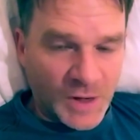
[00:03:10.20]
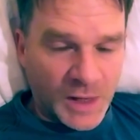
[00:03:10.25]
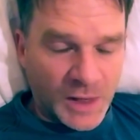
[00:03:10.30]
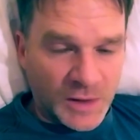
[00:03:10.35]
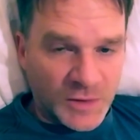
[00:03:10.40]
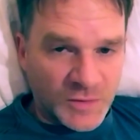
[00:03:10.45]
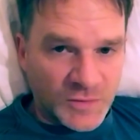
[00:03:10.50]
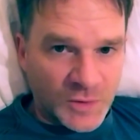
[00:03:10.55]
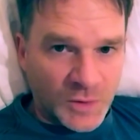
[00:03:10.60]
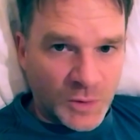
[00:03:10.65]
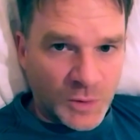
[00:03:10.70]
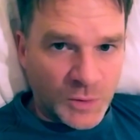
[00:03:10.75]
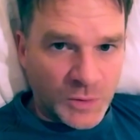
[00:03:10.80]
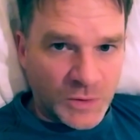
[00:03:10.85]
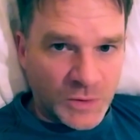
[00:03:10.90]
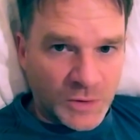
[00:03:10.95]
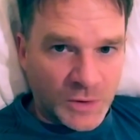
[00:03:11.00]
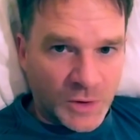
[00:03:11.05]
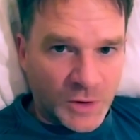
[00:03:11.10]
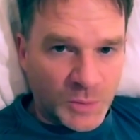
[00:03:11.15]
So
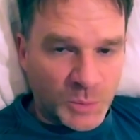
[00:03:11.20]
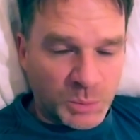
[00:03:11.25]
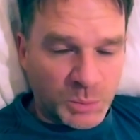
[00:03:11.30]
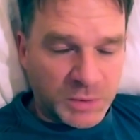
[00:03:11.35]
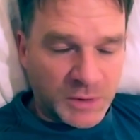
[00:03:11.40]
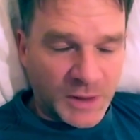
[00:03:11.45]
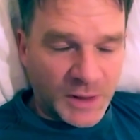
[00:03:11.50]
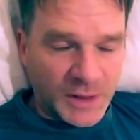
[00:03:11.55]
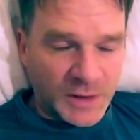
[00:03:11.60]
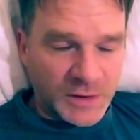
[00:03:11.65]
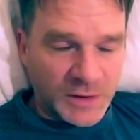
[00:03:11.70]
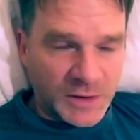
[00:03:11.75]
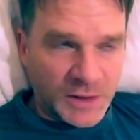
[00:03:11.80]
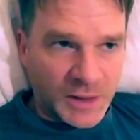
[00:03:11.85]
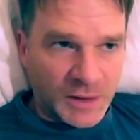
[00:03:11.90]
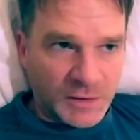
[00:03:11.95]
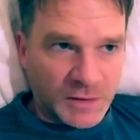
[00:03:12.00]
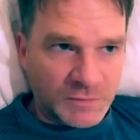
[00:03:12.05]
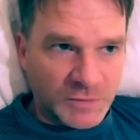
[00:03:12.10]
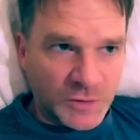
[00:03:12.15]
there are plenty
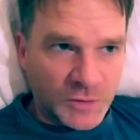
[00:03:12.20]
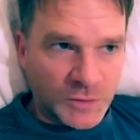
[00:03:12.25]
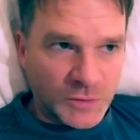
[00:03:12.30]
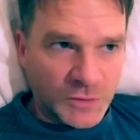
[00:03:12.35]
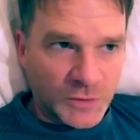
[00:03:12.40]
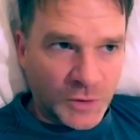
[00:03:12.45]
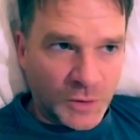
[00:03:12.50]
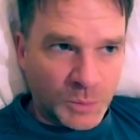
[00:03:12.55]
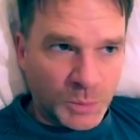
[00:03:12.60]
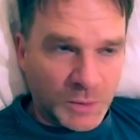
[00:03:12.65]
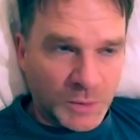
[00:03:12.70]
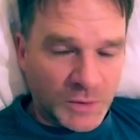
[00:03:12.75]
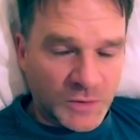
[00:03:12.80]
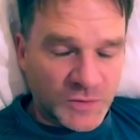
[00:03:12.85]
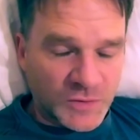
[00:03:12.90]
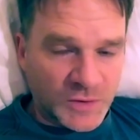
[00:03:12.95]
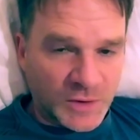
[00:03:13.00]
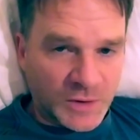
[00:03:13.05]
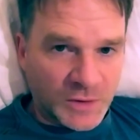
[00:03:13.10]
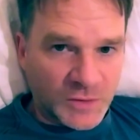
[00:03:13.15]
of YouTubers
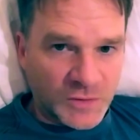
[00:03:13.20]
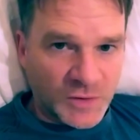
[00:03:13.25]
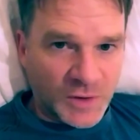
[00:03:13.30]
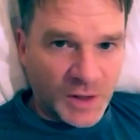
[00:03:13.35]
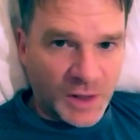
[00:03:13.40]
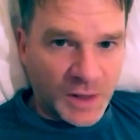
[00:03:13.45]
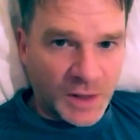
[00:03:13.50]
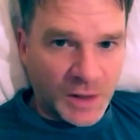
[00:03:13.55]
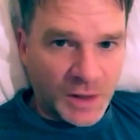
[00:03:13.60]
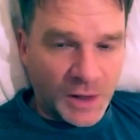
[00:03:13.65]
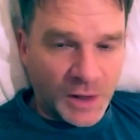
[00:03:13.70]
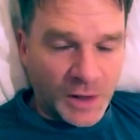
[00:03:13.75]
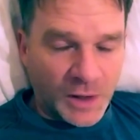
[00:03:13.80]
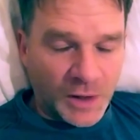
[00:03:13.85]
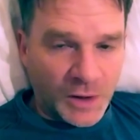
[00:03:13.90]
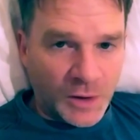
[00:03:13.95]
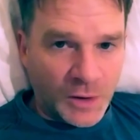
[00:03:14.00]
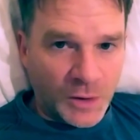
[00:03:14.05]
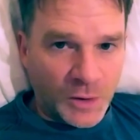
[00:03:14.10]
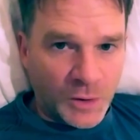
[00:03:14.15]
that say,
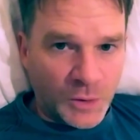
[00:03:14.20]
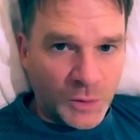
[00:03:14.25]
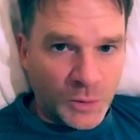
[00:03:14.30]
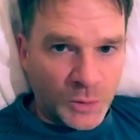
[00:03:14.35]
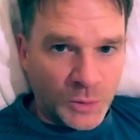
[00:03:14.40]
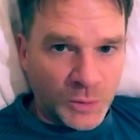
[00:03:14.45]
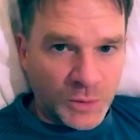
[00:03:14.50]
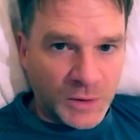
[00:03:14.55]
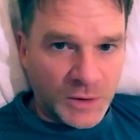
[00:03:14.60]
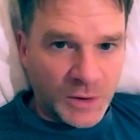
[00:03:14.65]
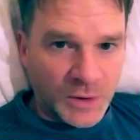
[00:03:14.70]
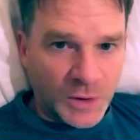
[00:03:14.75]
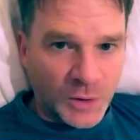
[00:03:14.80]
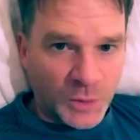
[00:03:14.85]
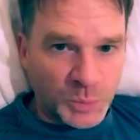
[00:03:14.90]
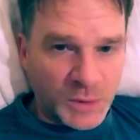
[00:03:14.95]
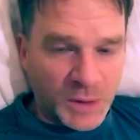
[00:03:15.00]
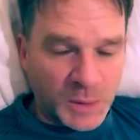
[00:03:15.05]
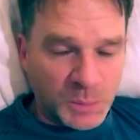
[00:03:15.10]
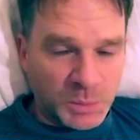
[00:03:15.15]
oh, you know,
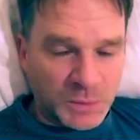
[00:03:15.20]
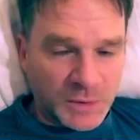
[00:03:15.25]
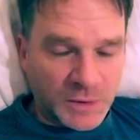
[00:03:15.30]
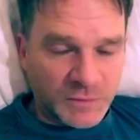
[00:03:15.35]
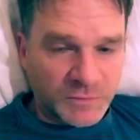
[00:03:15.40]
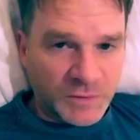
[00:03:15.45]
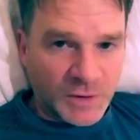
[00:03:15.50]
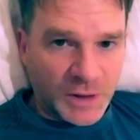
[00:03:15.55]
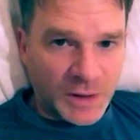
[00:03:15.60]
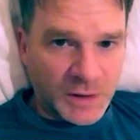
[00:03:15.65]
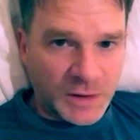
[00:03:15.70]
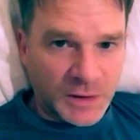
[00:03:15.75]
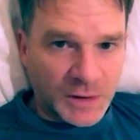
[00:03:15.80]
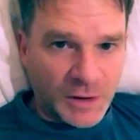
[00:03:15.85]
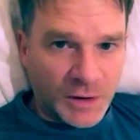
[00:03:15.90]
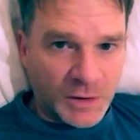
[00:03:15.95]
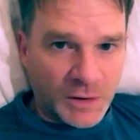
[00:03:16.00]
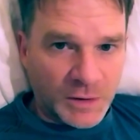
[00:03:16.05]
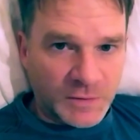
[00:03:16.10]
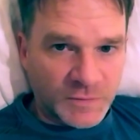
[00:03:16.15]
people have got
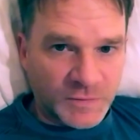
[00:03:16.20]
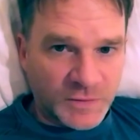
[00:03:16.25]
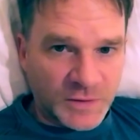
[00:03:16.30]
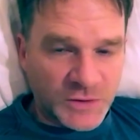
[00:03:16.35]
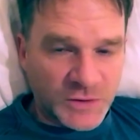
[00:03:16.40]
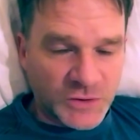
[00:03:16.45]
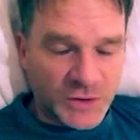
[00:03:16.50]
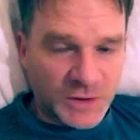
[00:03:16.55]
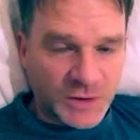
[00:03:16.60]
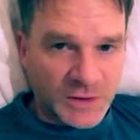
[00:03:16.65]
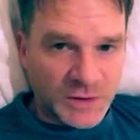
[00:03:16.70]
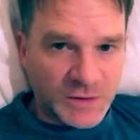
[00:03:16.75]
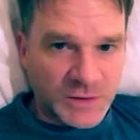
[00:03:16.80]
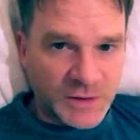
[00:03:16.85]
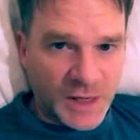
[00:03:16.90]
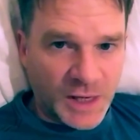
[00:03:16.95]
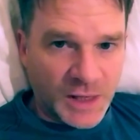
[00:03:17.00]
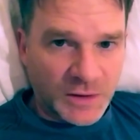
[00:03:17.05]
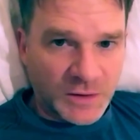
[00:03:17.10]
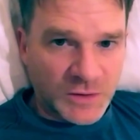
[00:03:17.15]
artificial
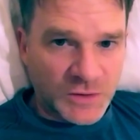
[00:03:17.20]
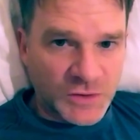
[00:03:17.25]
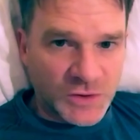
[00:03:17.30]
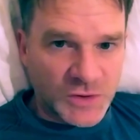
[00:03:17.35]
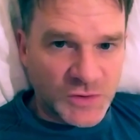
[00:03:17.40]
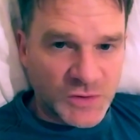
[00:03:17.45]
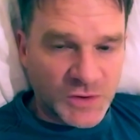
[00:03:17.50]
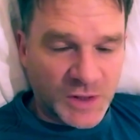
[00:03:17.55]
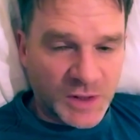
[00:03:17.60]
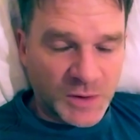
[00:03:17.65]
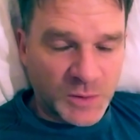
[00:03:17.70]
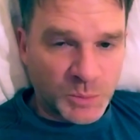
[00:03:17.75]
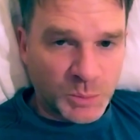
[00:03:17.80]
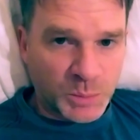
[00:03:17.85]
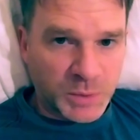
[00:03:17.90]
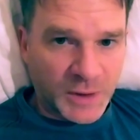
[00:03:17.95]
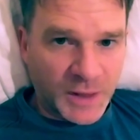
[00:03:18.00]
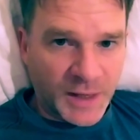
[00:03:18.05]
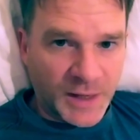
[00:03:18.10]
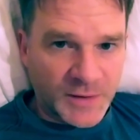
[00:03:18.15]
intelligence
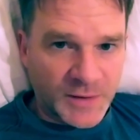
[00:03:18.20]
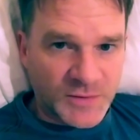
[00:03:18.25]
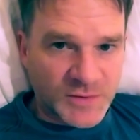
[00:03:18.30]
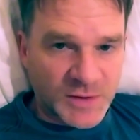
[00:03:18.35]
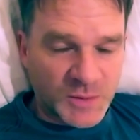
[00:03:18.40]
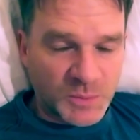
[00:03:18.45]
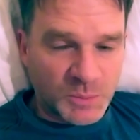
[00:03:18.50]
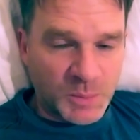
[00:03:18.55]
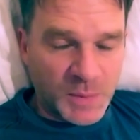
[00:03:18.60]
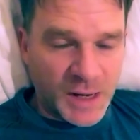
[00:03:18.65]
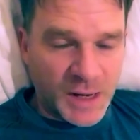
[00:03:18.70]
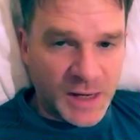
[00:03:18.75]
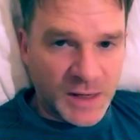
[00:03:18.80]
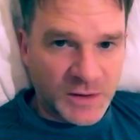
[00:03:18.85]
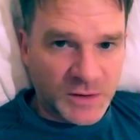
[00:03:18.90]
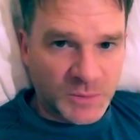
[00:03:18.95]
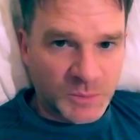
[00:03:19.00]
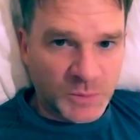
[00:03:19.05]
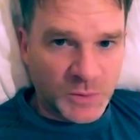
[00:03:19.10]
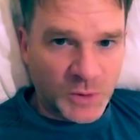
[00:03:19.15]
implants that make
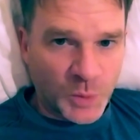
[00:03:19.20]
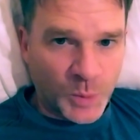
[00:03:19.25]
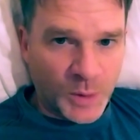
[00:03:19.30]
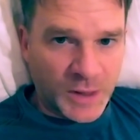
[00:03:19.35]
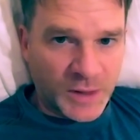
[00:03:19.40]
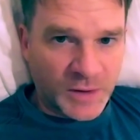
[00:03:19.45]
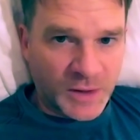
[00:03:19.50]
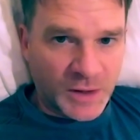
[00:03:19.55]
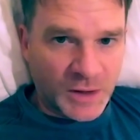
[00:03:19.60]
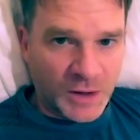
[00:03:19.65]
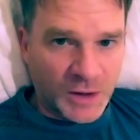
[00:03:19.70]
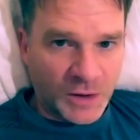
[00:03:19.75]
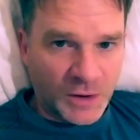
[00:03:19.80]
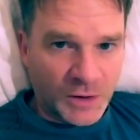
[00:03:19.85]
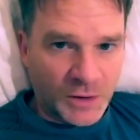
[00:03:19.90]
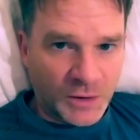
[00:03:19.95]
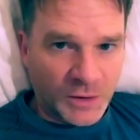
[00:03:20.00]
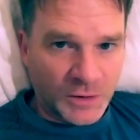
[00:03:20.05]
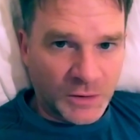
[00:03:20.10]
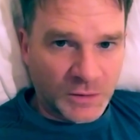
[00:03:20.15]
them the way they
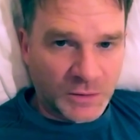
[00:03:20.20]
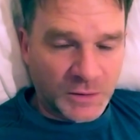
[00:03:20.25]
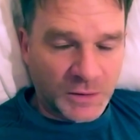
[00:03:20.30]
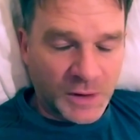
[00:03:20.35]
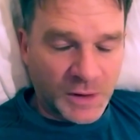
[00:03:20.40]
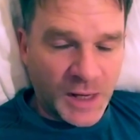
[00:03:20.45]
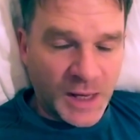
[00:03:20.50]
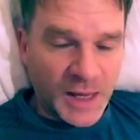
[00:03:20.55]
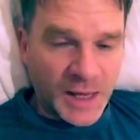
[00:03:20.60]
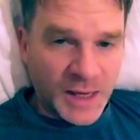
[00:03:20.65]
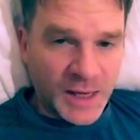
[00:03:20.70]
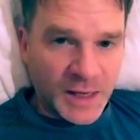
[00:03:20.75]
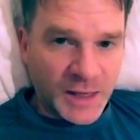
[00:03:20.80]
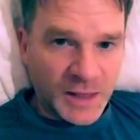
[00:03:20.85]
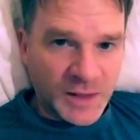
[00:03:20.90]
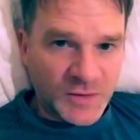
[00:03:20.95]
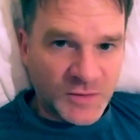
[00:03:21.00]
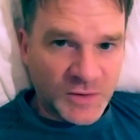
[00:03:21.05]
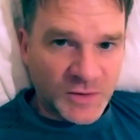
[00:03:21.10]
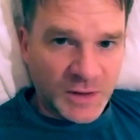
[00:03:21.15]
are.
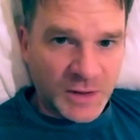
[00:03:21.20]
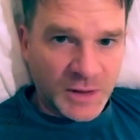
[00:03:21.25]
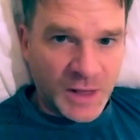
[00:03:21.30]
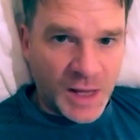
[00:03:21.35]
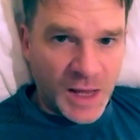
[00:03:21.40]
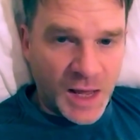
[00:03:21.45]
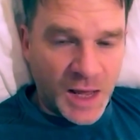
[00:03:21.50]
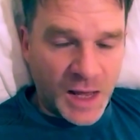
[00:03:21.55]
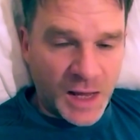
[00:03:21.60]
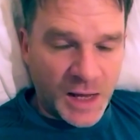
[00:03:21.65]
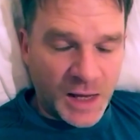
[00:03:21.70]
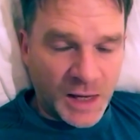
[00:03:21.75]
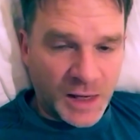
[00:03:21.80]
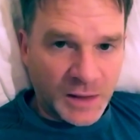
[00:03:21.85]
It's a lie.